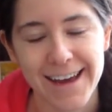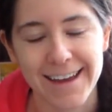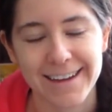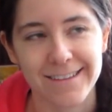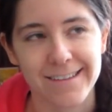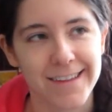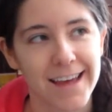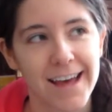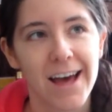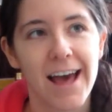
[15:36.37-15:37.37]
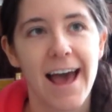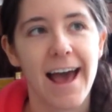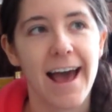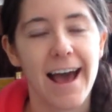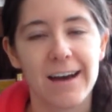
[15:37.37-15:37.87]
and it's
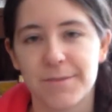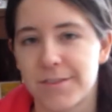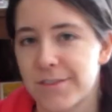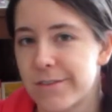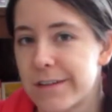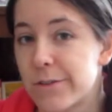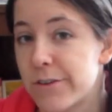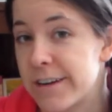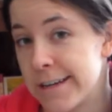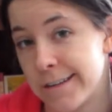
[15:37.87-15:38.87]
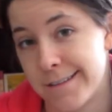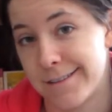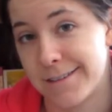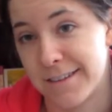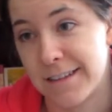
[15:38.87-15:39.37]
absolutely glorious
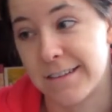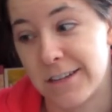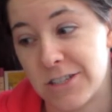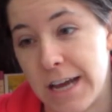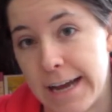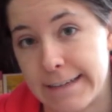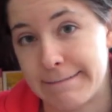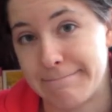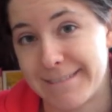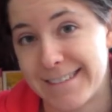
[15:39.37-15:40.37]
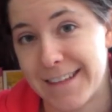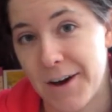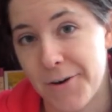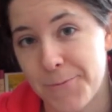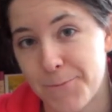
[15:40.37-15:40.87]
to see sunshine.
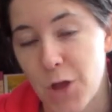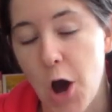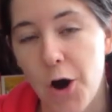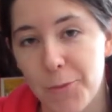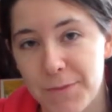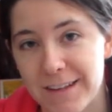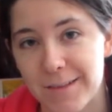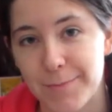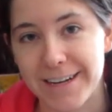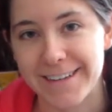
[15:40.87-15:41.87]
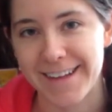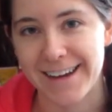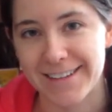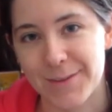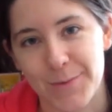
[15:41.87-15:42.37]
So hope that spring is
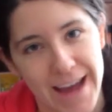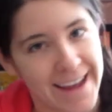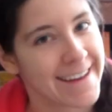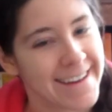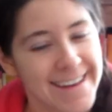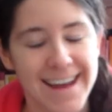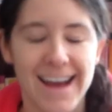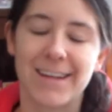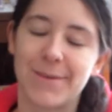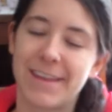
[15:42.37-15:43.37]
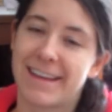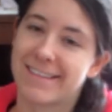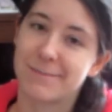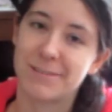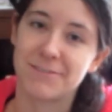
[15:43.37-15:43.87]
on its way. Anyway,
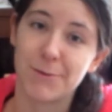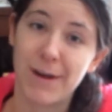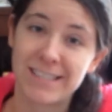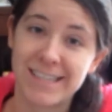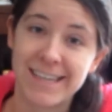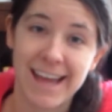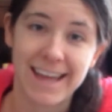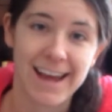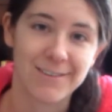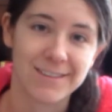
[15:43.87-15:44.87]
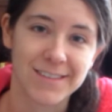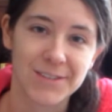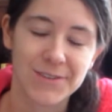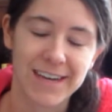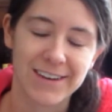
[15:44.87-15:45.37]
thanks so much for watching, and I will
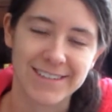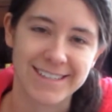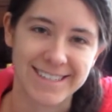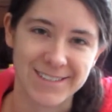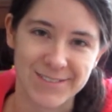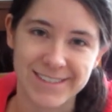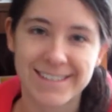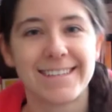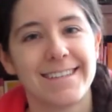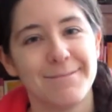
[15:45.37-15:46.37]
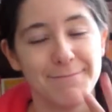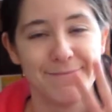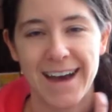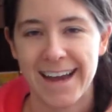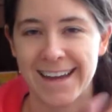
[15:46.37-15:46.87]
see you again real soon.
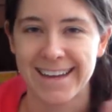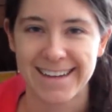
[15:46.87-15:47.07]
Bye.